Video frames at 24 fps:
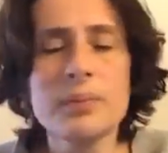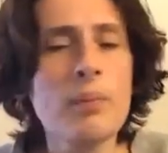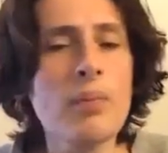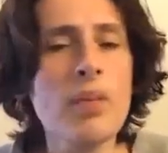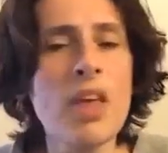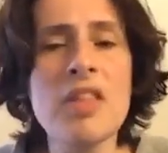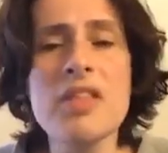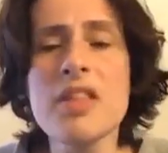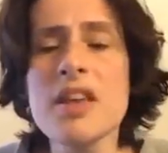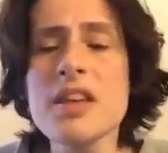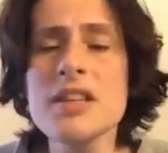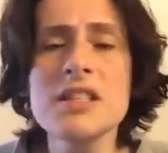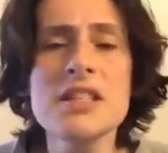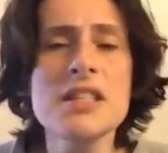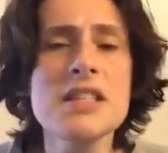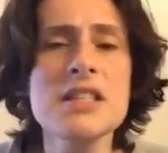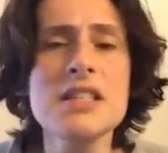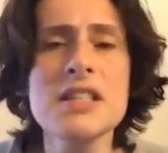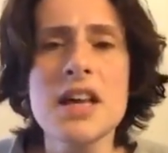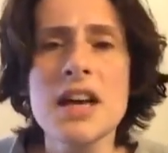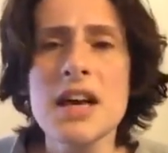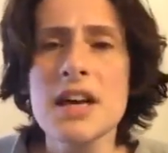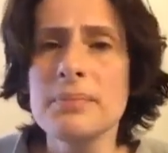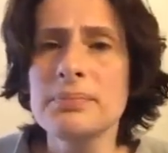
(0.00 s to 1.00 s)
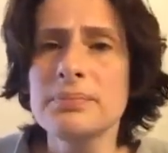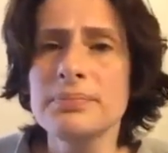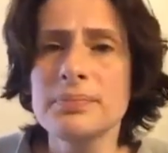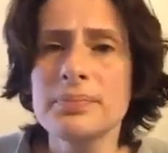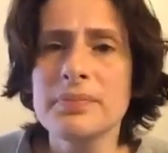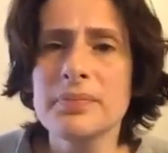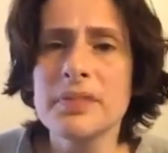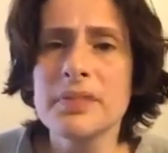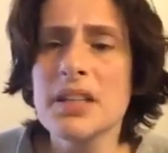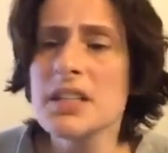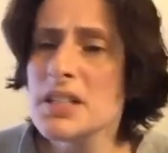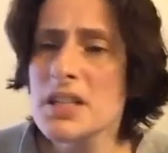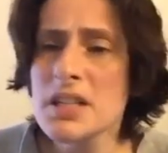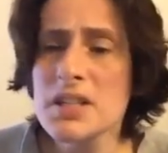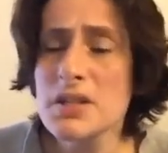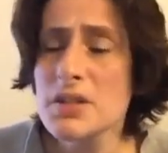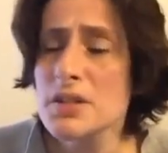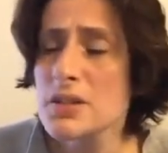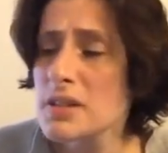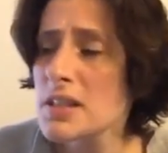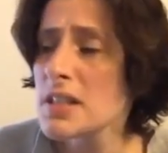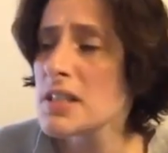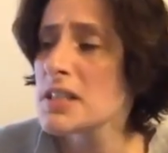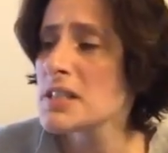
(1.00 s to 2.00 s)
this is
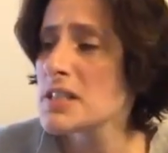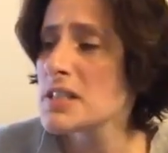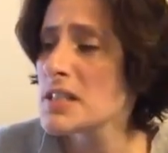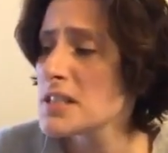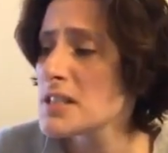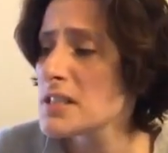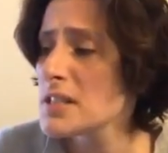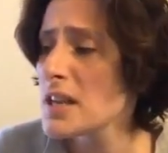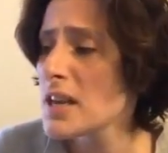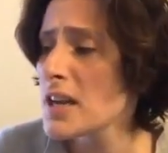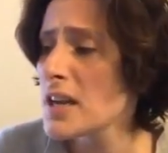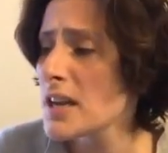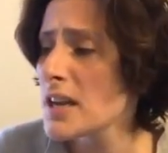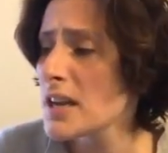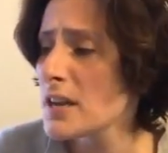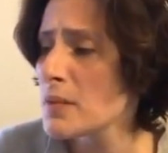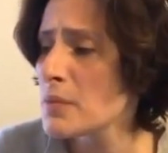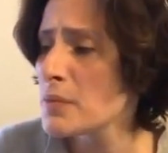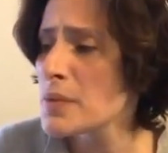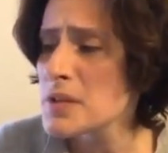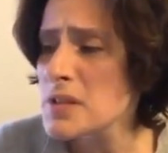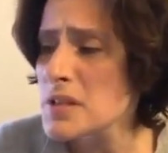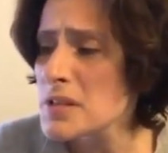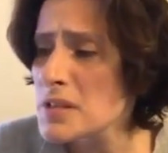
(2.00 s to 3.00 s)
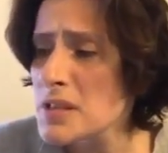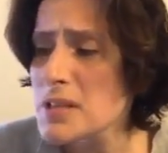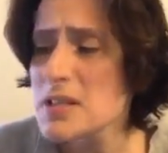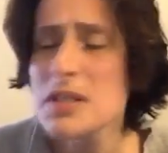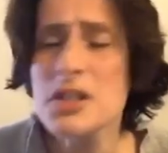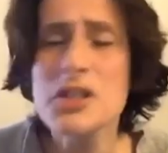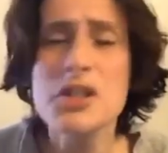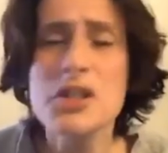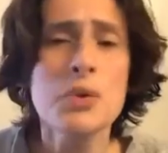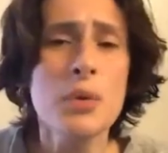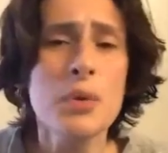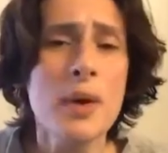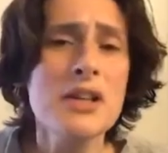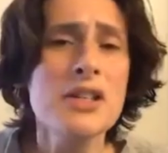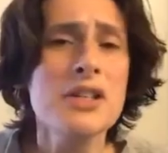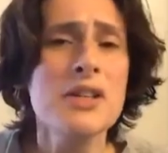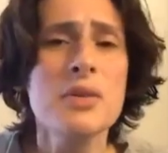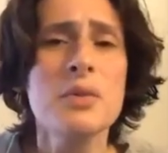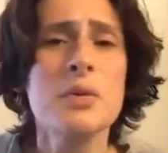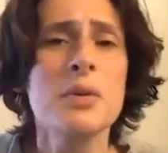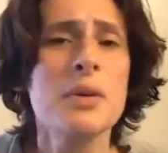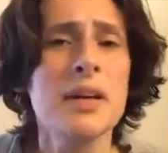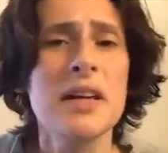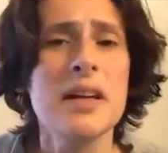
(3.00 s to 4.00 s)
the
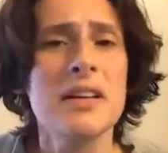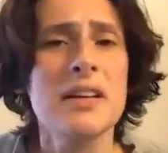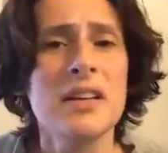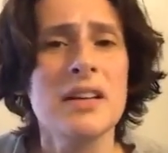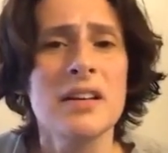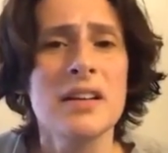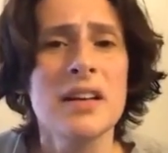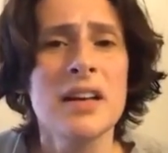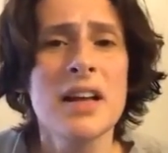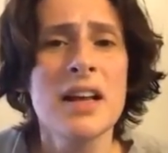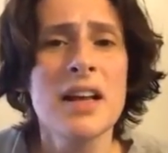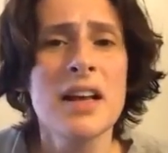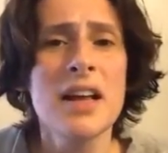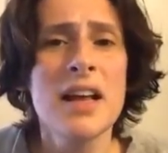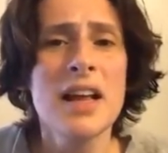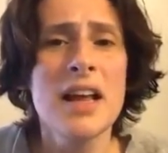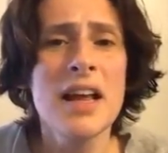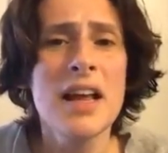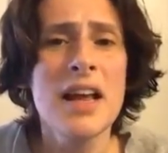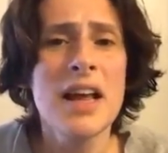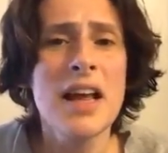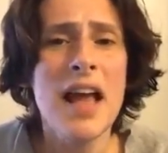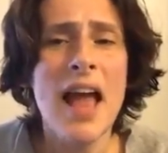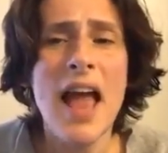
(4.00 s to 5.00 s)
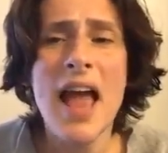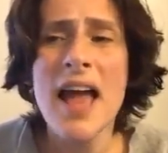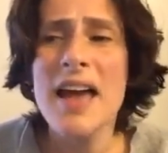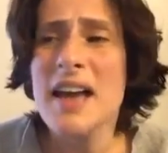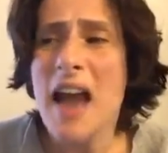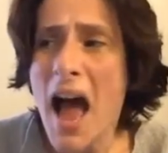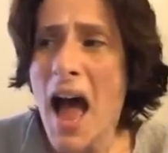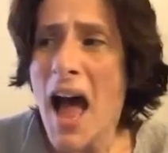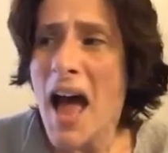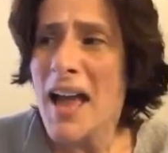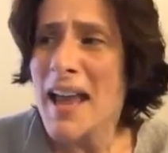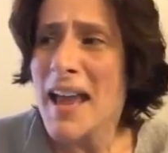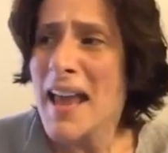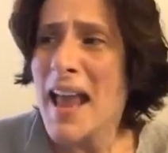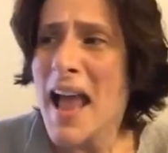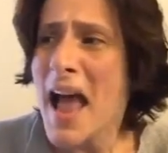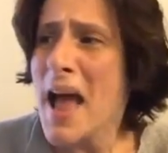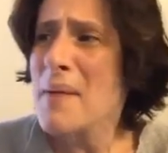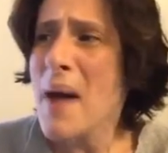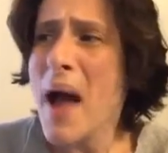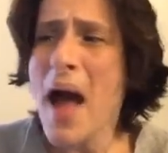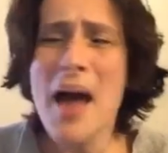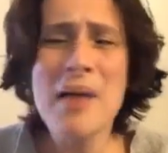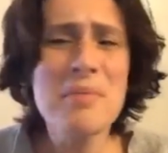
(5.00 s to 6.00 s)
situation we're in. And
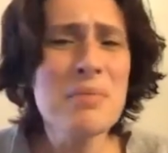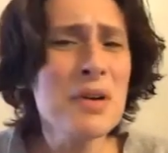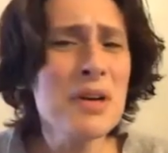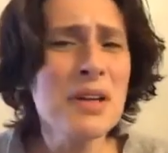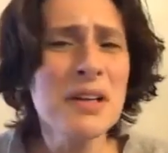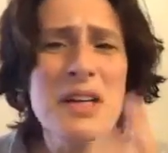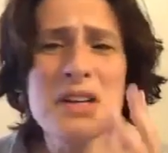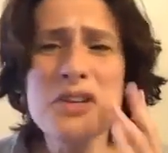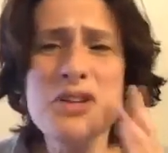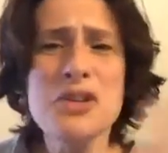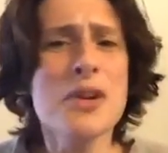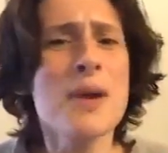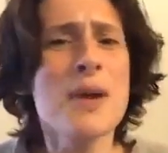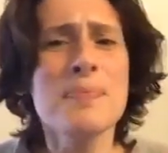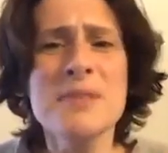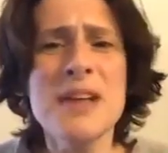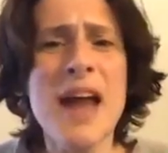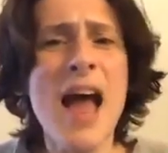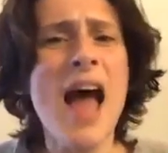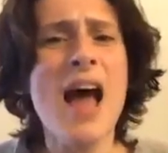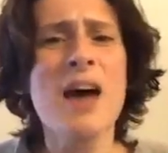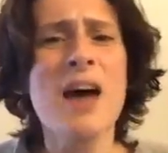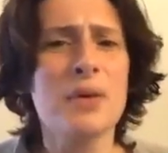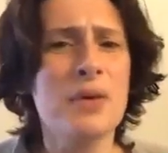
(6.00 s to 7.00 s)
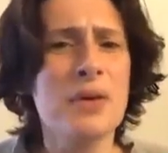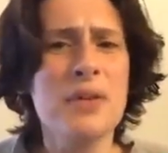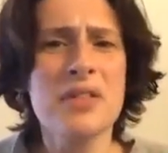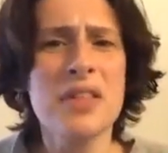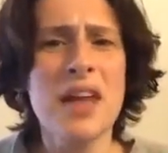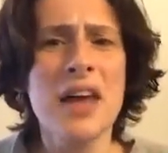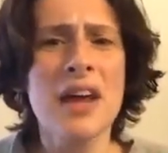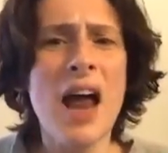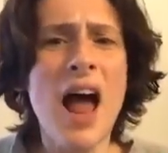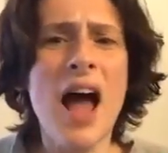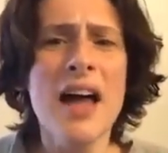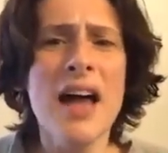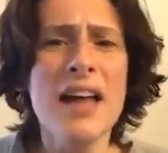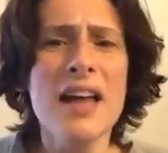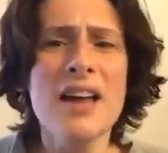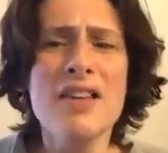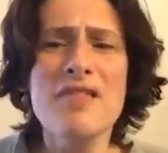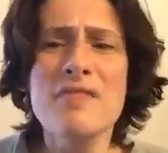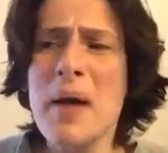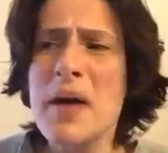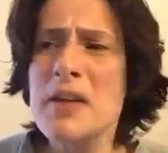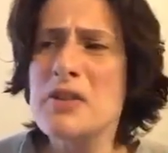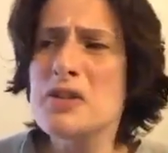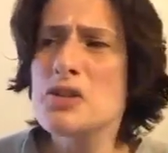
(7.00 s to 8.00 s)
I'm really tripped out that I have
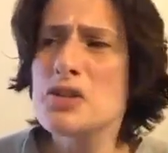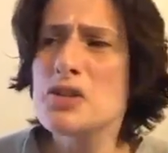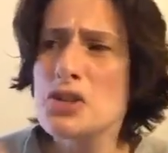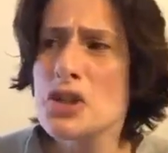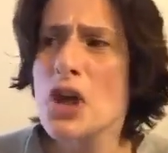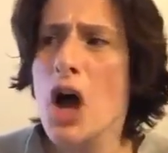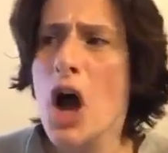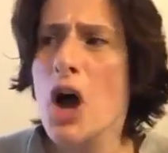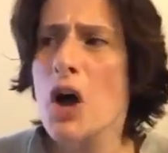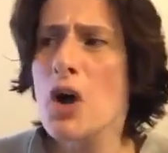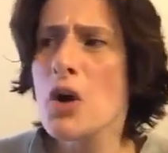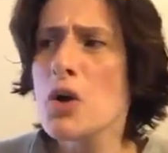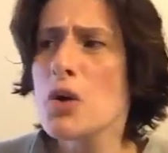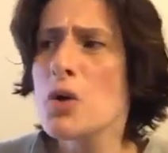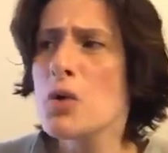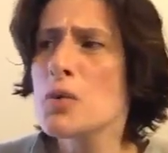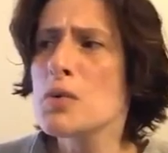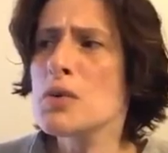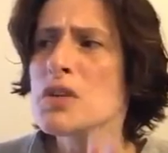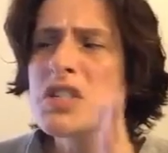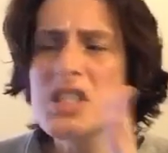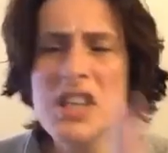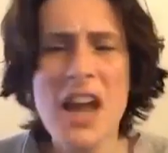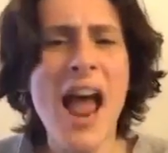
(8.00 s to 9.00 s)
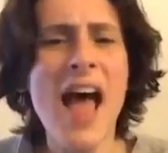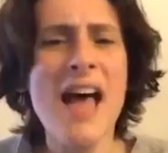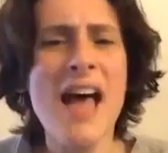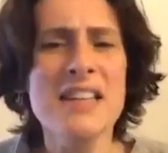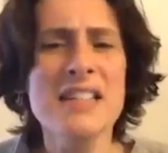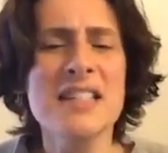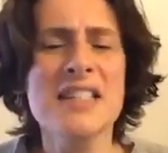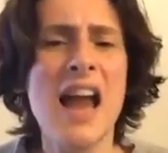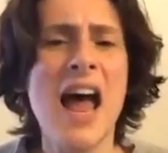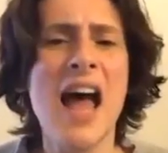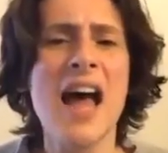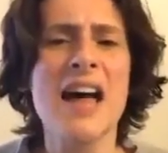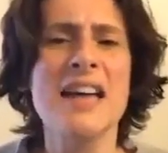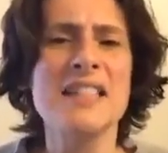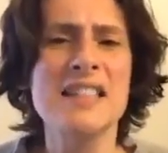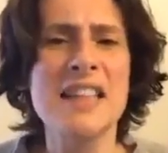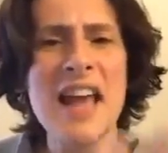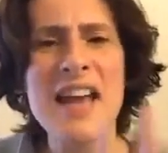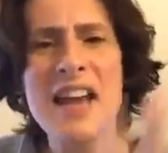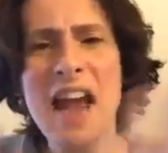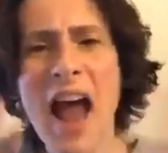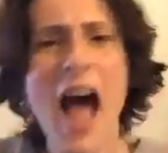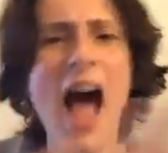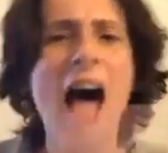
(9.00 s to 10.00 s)
been so chastised
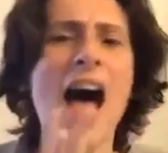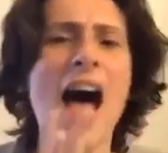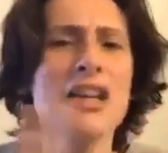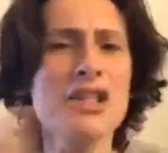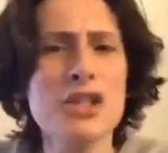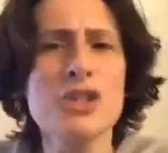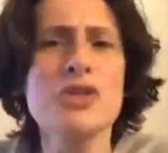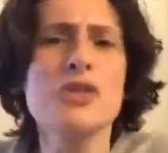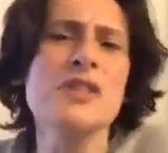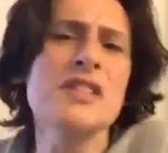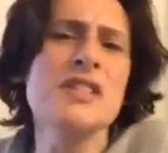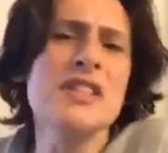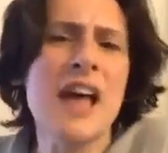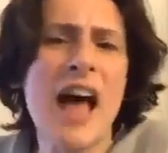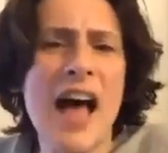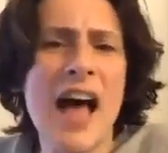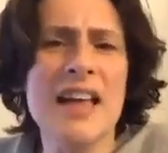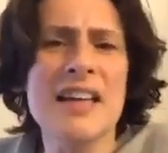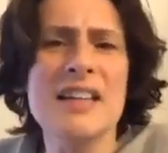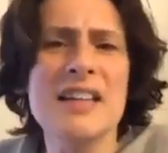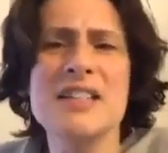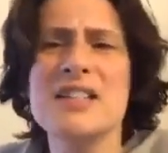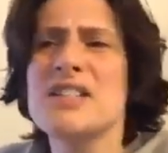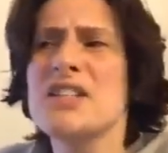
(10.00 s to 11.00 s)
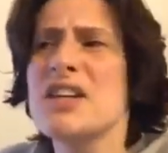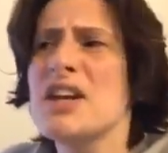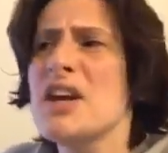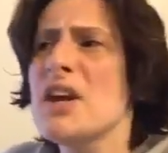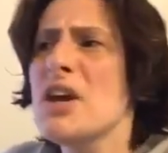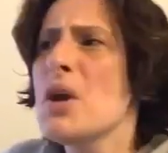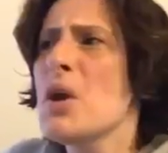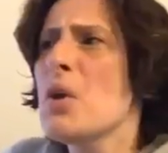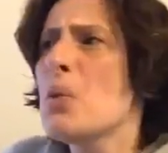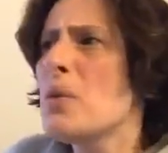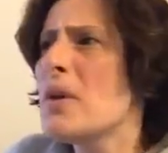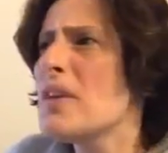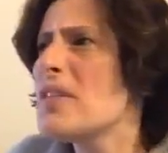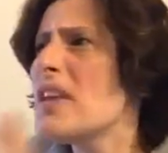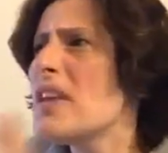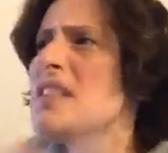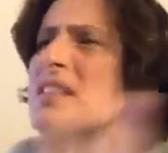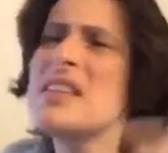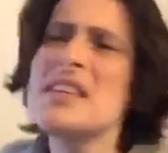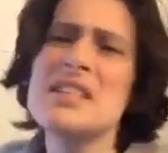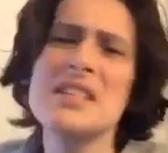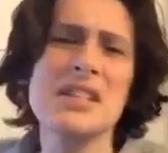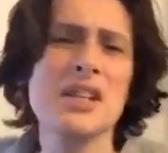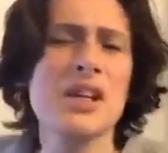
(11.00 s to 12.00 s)
and ostracized within
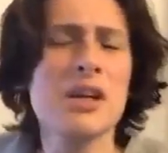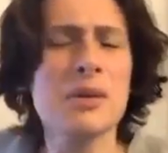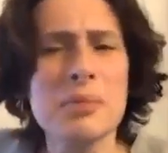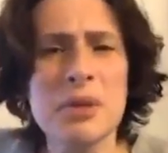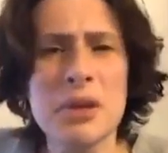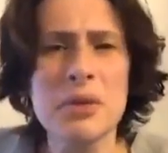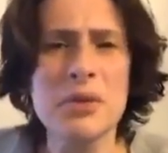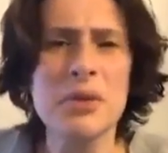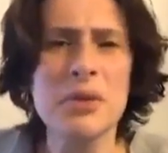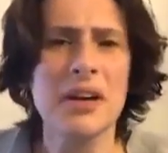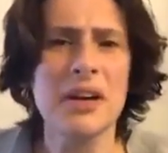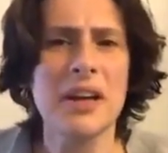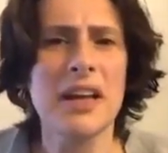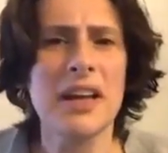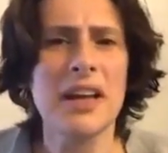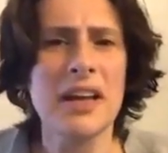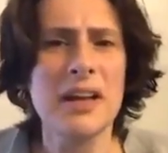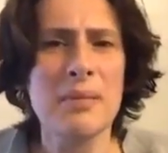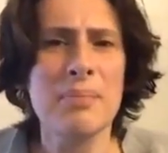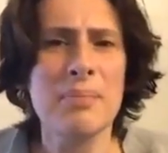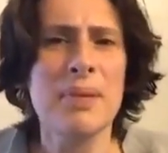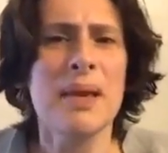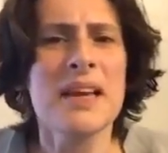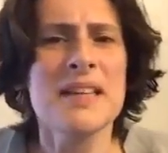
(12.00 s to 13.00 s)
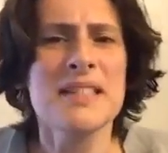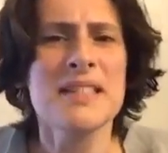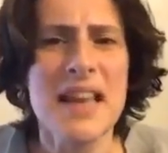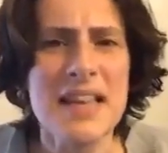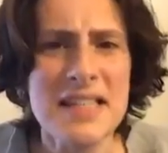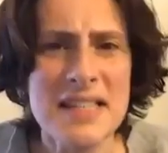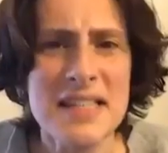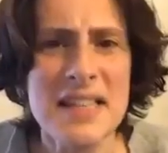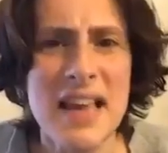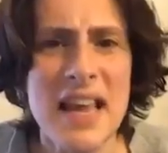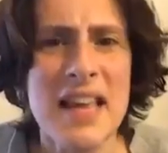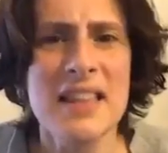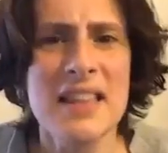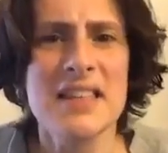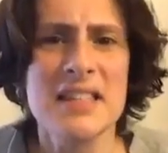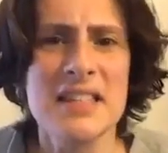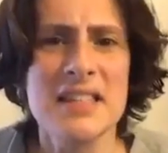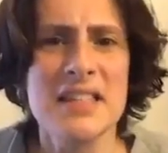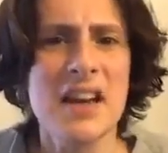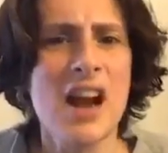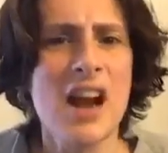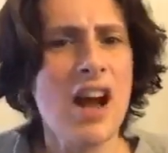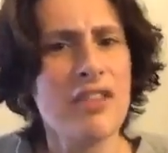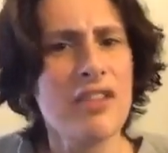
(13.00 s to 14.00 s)
this community because I say this
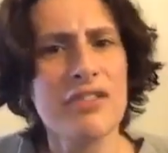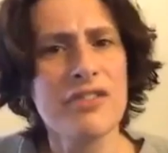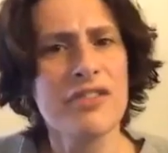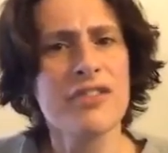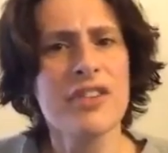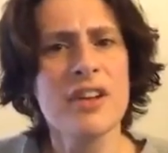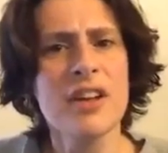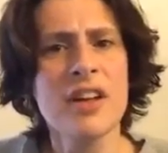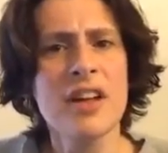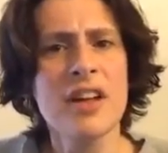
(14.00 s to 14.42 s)
stuff.